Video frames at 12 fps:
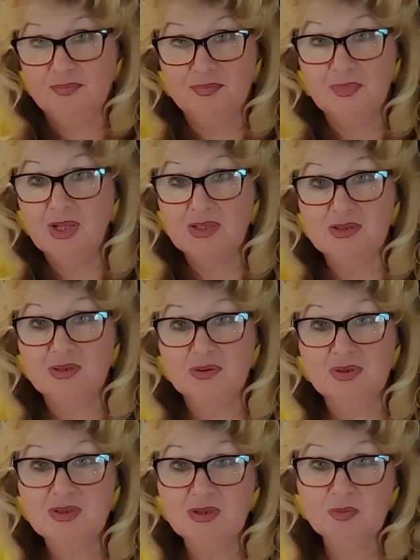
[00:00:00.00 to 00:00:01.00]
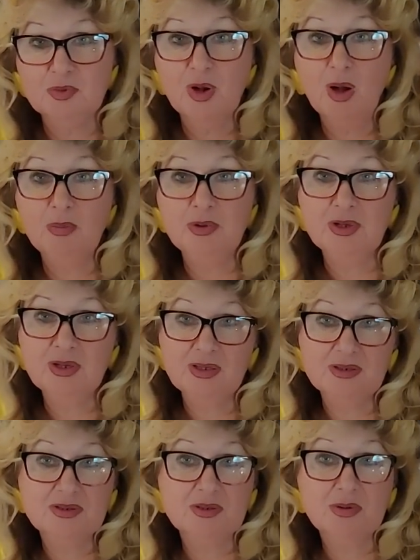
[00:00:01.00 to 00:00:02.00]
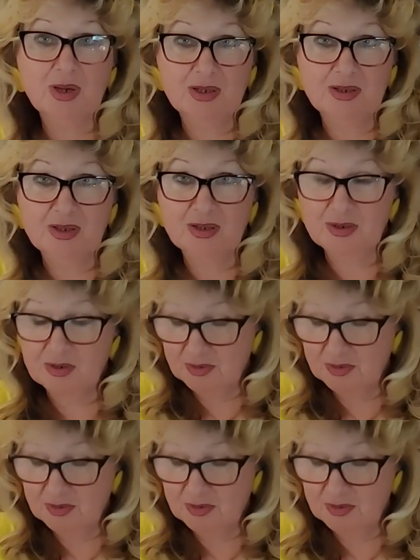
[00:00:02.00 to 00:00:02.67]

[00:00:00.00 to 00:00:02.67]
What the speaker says: That's the reason probably he is crying.